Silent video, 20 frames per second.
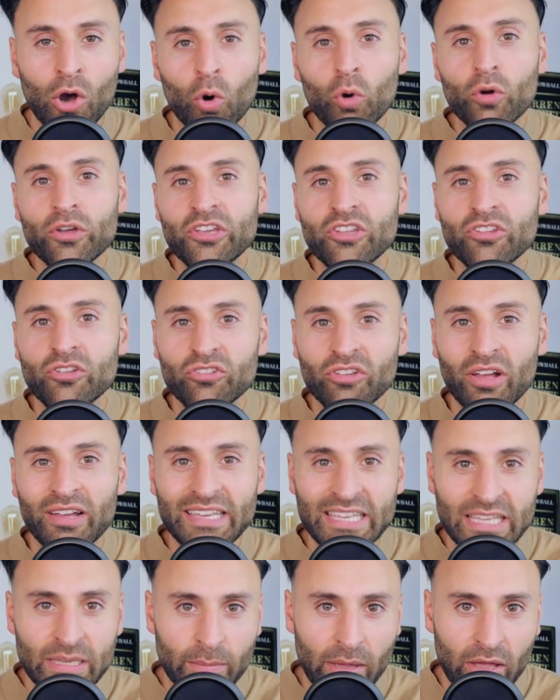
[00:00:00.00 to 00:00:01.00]
or you can use our
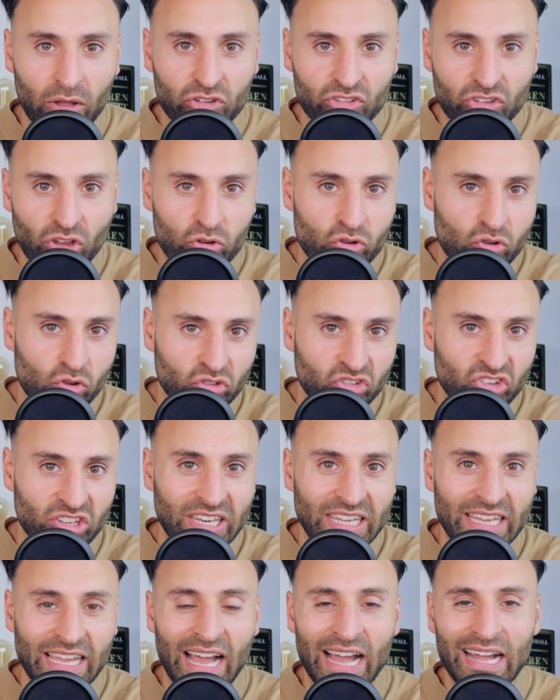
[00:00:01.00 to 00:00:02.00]
email,
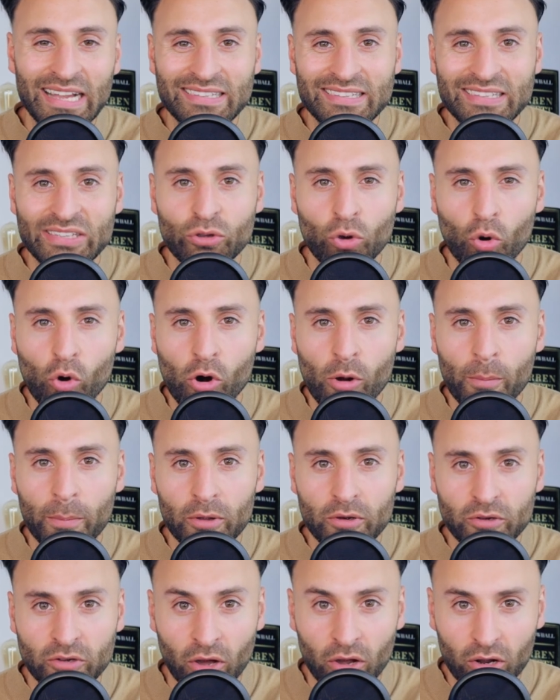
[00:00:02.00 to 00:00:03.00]

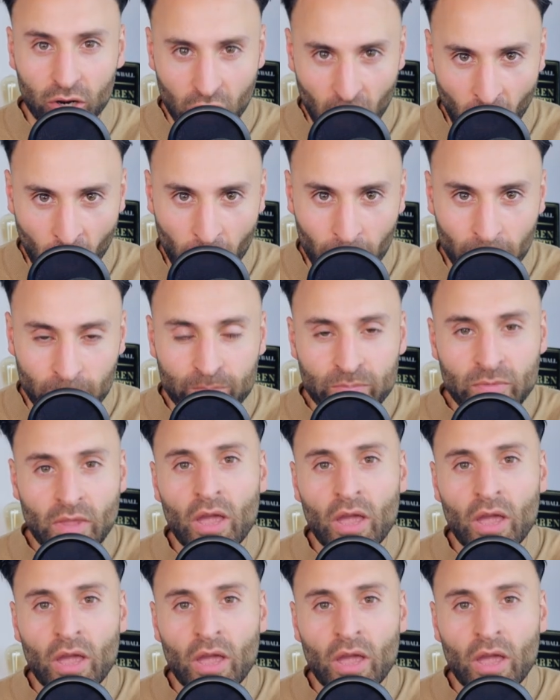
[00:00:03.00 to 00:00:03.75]
socialgenie@europe.com.